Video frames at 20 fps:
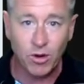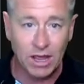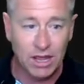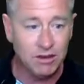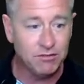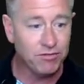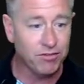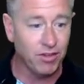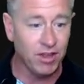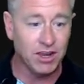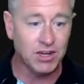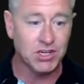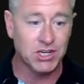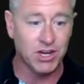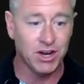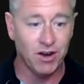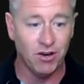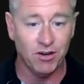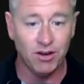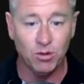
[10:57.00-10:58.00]

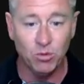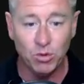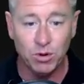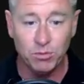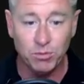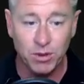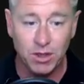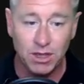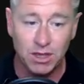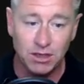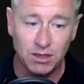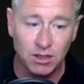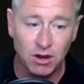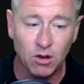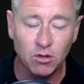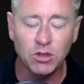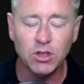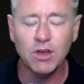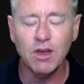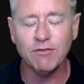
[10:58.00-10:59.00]
inflationary would be, you know,
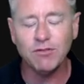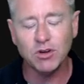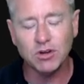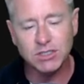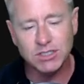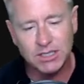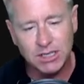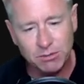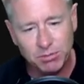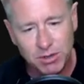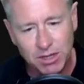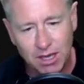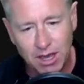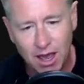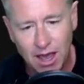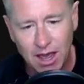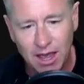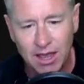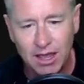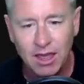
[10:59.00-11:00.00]
you have your
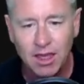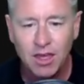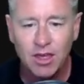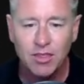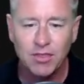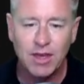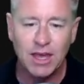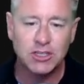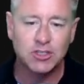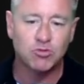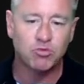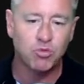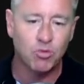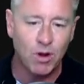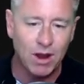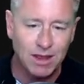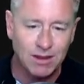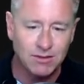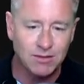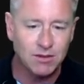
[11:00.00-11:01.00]
CPI, that's
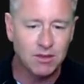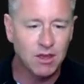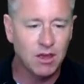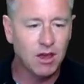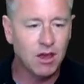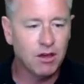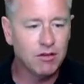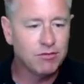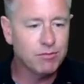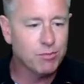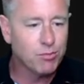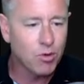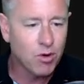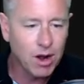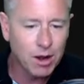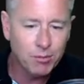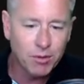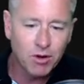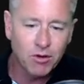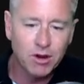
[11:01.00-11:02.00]
rent of
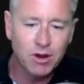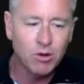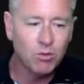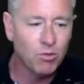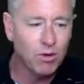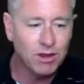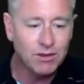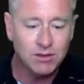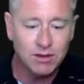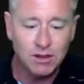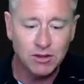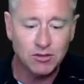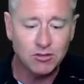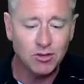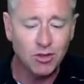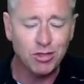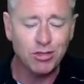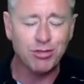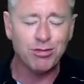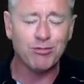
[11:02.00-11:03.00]
primary residence
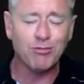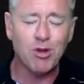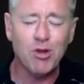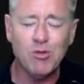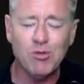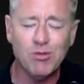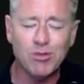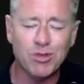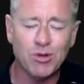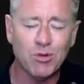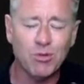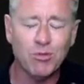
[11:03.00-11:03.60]
through the